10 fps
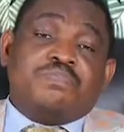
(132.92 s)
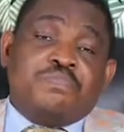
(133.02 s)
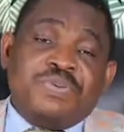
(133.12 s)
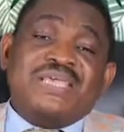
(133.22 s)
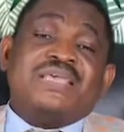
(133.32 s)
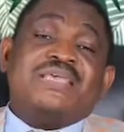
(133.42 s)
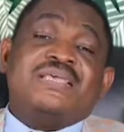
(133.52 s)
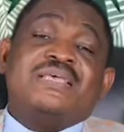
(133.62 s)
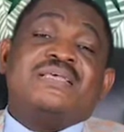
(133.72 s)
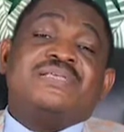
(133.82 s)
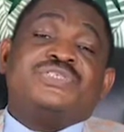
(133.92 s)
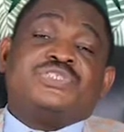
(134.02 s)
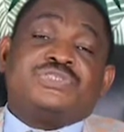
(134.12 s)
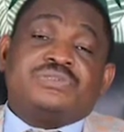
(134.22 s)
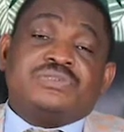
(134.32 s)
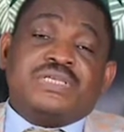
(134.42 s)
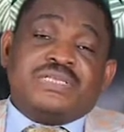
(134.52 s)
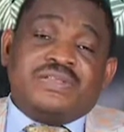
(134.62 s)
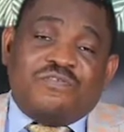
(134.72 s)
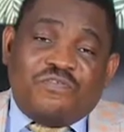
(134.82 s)
be
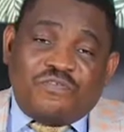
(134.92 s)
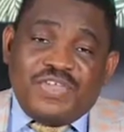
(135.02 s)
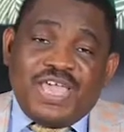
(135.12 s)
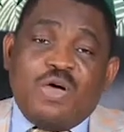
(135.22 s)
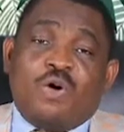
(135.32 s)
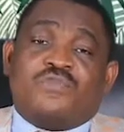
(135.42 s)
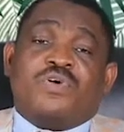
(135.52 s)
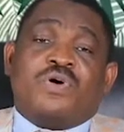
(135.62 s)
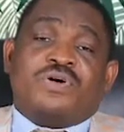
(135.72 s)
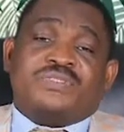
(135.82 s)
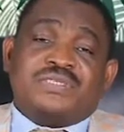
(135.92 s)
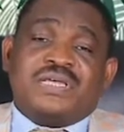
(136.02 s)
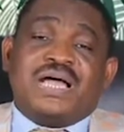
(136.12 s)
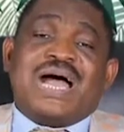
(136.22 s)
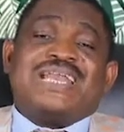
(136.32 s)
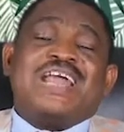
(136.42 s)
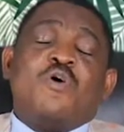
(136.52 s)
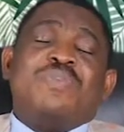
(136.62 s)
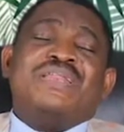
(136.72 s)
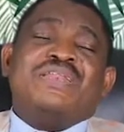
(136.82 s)
in the fear of God and that will
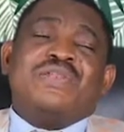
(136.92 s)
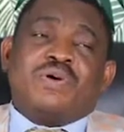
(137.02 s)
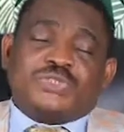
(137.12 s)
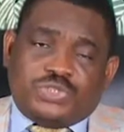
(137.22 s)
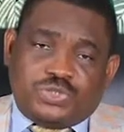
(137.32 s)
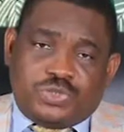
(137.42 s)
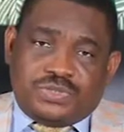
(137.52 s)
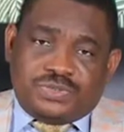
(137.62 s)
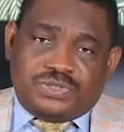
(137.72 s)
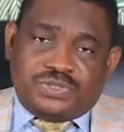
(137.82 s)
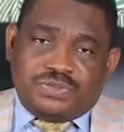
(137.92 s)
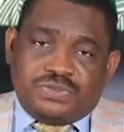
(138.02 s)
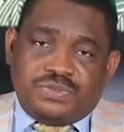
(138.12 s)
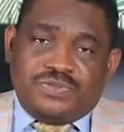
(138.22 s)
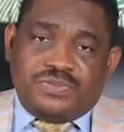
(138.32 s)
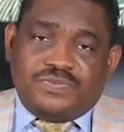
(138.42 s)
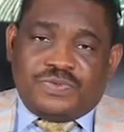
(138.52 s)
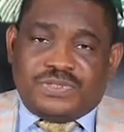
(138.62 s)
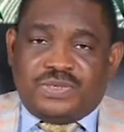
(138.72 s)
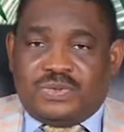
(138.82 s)
be nurtured
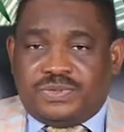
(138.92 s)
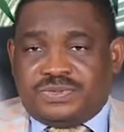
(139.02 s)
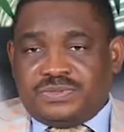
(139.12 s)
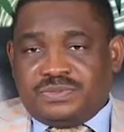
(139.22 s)
for the Lord.